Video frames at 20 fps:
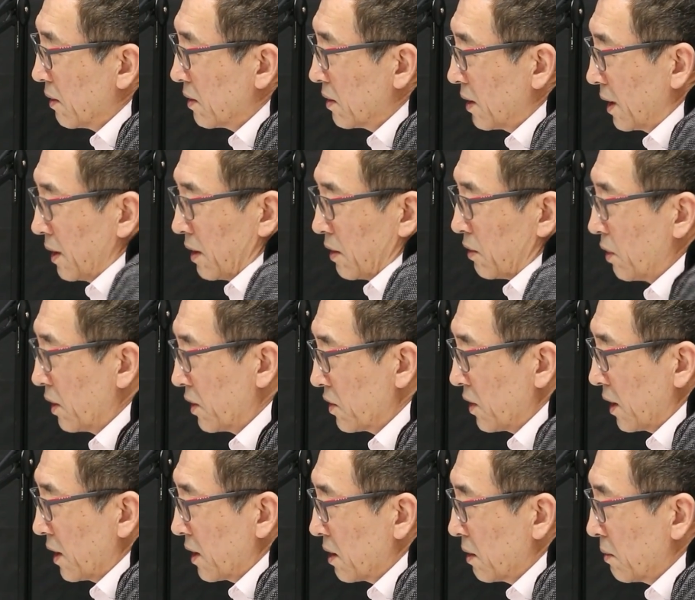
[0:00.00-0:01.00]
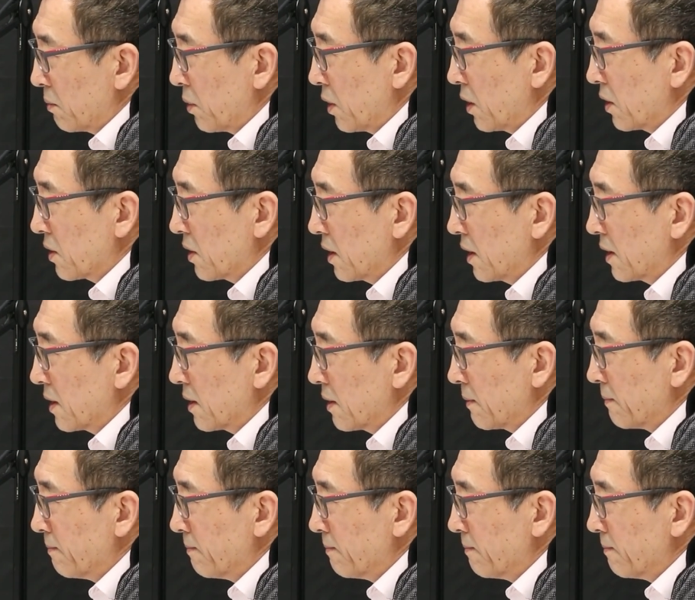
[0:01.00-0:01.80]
data transaction process.